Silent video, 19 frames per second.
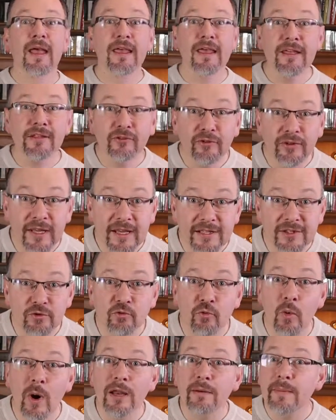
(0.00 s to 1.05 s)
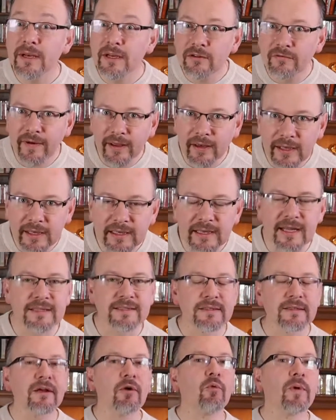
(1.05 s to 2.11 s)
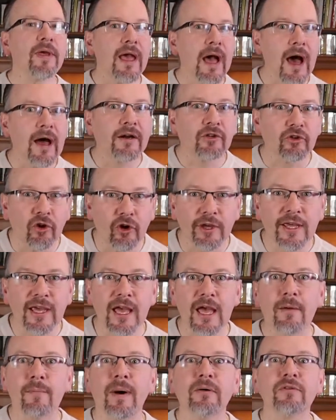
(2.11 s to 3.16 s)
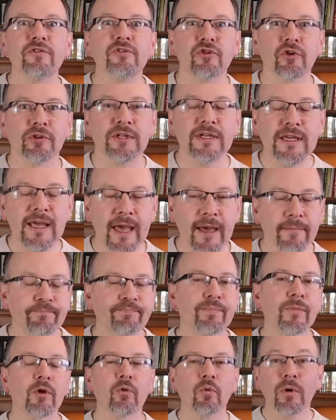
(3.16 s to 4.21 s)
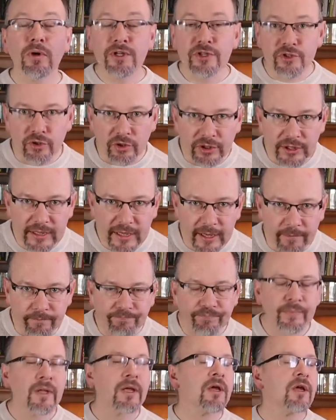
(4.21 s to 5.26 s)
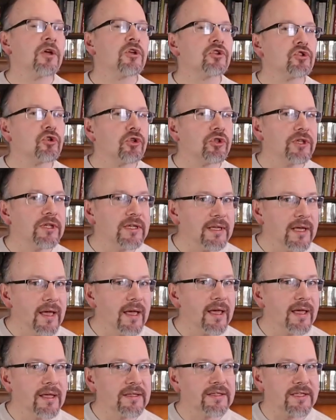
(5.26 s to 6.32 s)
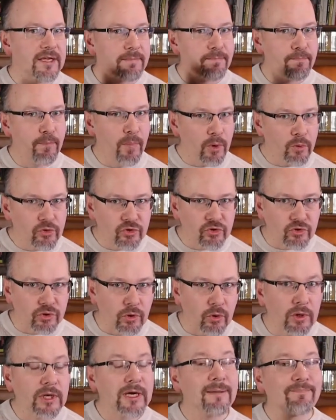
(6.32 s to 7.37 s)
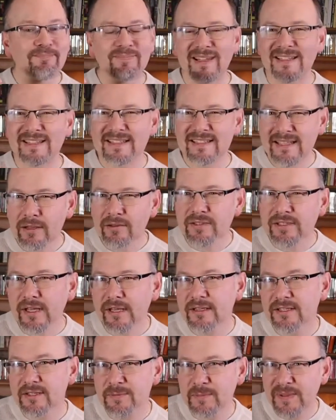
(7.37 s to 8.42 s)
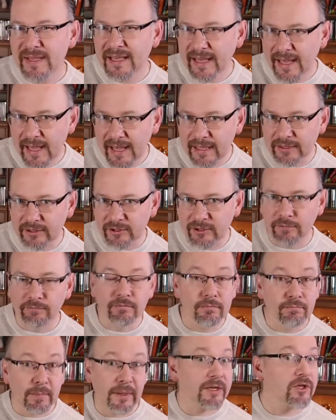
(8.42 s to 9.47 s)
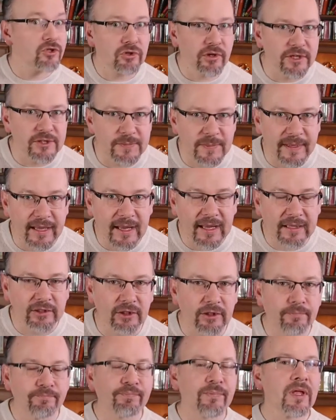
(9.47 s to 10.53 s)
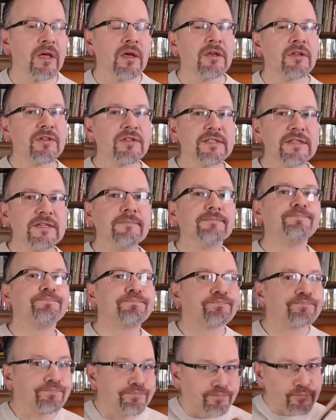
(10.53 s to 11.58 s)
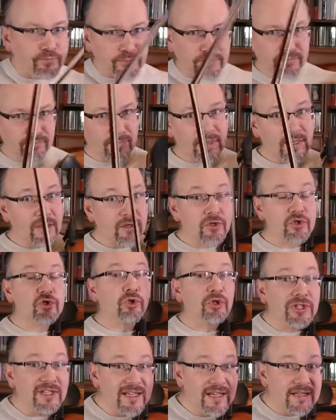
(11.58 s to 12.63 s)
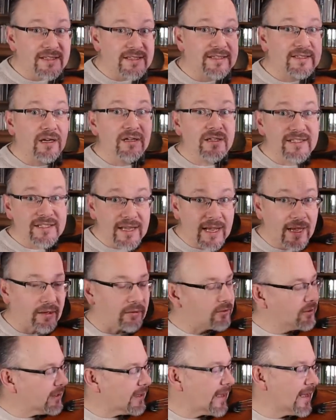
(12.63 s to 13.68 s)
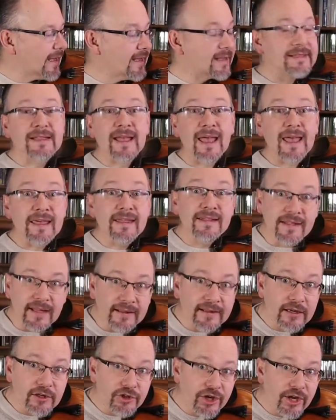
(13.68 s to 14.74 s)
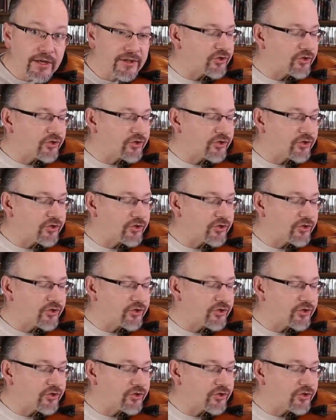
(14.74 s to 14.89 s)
In today's 1-minute violin lesson, we are talking about sautille. What is sautille? Sautille is a bow stroke that sounds like spiccato, but it's not a spiccato. You see, sautille starts out as a détaché